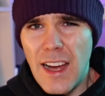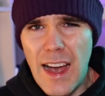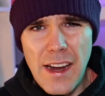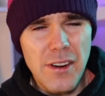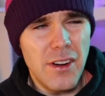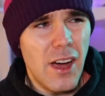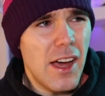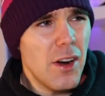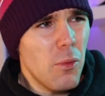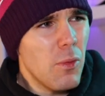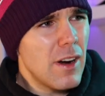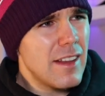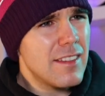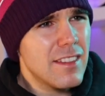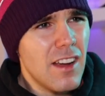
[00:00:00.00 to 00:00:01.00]
I don't know, I don't
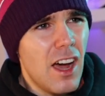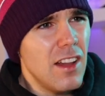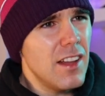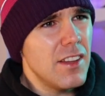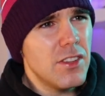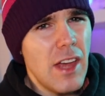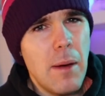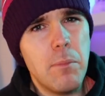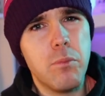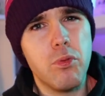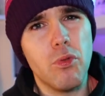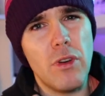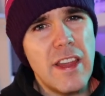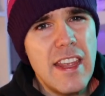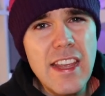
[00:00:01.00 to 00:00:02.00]
wanna call us a
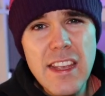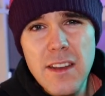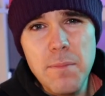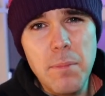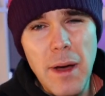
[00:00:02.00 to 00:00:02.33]
breed,